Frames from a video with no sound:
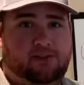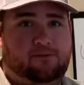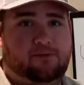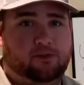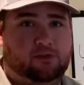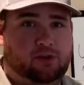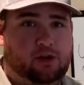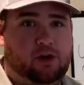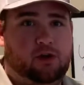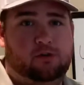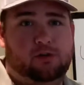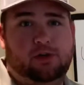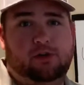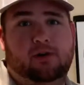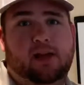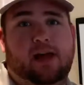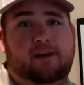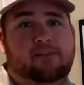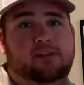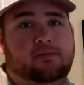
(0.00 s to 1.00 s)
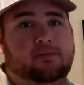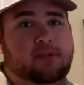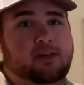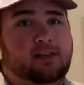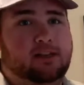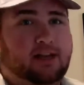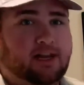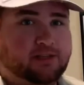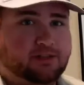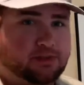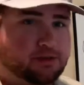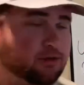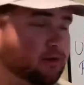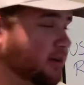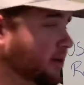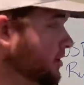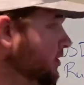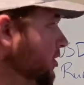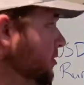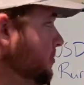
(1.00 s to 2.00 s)
your loan, you don't have as many lines of
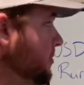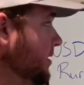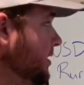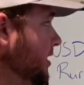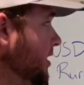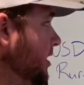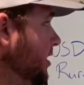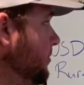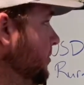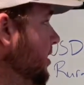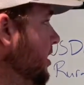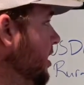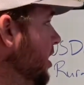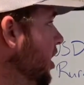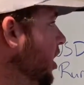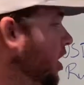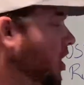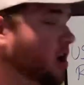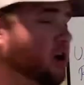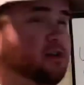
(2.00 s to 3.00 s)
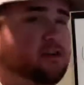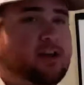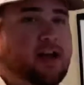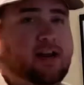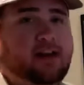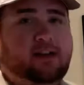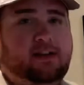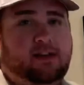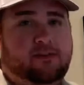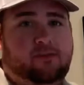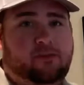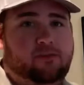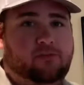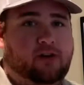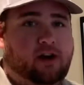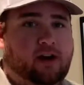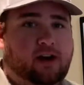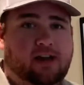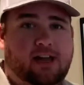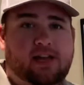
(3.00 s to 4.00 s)
credit opened up. all kind of different
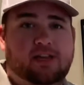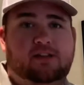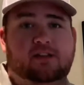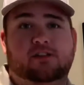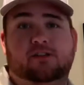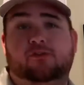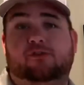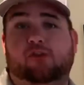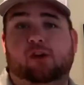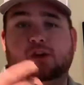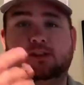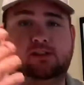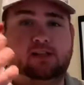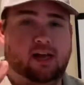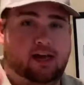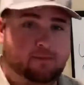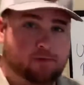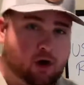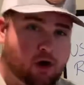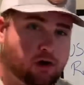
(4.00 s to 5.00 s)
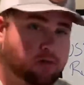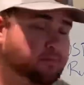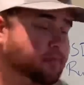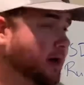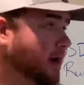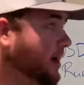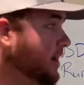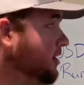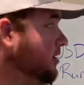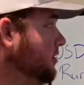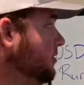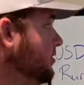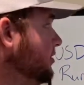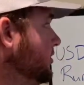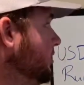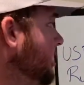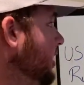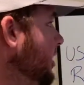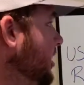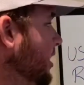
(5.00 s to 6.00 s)
variations, first-time home
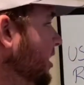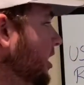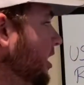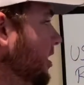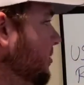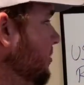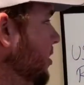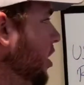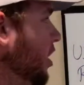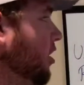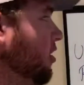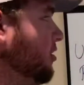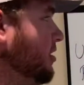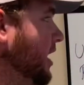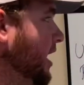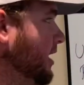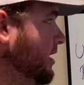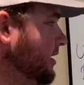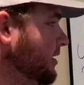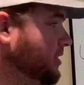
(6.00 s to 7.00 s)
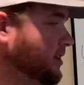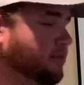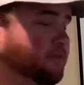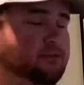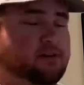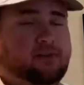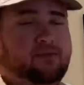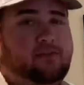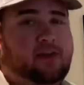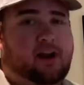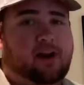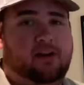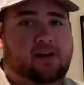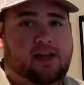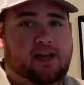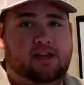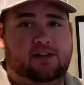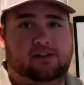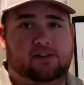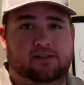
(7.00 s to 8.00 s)
buyers, all kind of different
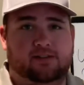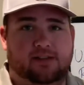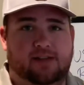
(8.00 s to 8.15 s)
variations that